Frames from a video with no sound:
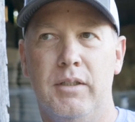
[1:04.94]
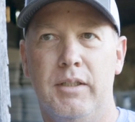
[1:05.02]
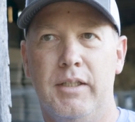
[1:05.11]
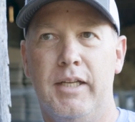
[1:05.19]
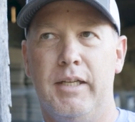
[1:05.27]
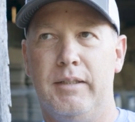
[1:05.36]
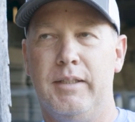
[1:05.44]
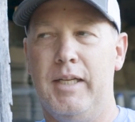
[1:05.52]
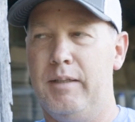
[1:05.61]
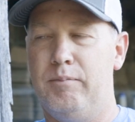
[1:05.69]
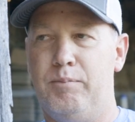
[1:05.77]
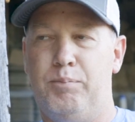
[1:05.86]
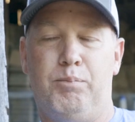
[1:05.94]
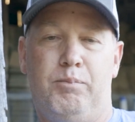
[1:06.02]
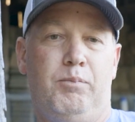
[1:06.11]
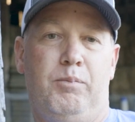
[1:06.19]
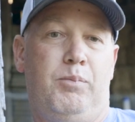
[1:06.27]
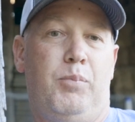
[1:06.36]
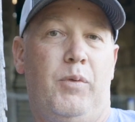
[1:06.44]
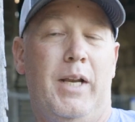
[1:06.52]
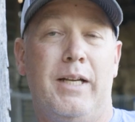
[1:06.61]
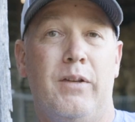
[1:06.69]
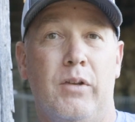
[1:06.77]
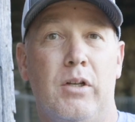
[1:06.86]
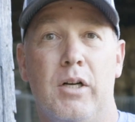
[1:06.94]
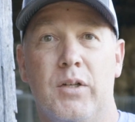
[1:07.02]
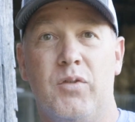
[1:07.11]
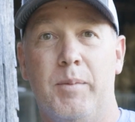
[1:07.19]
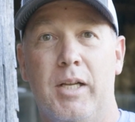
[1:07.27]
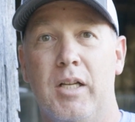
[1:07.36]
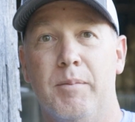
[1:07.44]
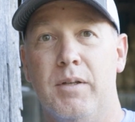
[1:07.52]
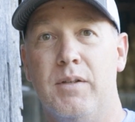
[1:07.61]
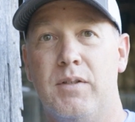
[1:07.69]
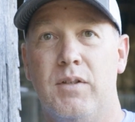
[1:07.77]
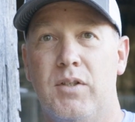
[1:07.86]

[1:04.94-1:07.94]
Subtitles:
it protected the logs from the elements,